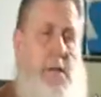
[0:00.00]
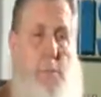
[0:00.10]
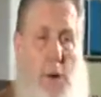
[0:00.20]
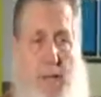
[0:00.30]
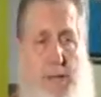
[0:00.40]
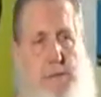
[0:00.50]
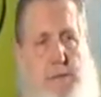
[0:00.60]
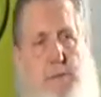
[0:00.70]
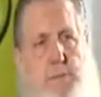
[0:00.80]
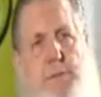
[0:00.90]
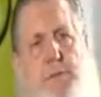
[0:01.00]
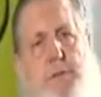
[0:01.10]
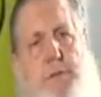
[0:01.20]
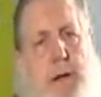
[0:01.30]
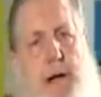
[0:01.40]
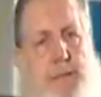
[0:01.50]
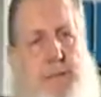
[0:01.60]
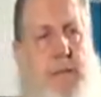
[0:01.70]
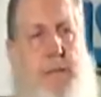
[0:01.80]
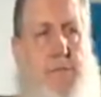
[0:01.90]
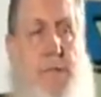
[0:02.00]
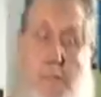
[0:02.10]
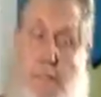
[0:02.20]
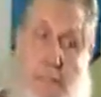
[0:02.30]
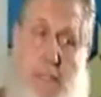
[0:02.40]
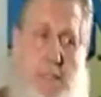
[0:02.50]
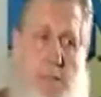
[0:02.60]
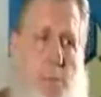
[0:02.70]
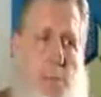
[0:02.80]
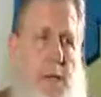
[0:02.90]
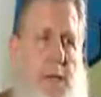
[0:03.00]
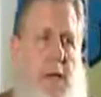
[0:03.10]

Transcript: a Protestant preacher about the same subject, and he told me